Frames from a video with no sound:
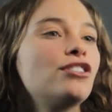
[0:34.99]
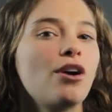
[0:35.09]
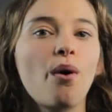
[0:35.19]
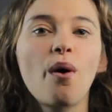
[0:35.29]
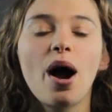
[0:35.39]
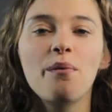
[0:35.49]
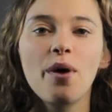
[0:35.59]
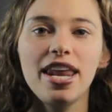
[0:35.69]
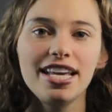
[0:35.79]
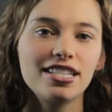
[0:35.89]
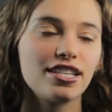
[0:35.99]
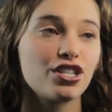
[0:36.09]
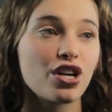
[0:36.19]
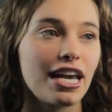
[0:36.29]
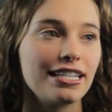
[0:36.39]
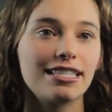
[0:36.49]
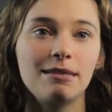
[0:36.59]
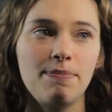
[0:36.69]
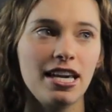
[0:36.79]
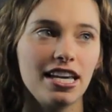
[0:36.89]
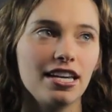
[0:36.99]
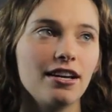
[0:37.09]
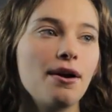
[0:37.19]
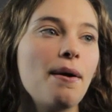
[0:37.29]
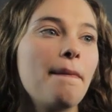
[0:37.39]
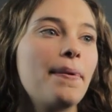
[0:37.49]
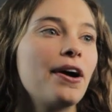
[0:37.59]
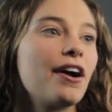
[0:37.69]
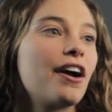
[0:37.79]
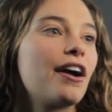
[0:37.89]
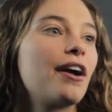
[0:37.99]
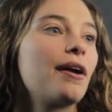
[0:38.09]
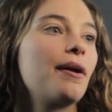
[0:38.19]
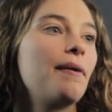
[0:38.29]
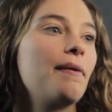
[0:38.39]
So what is the train speed per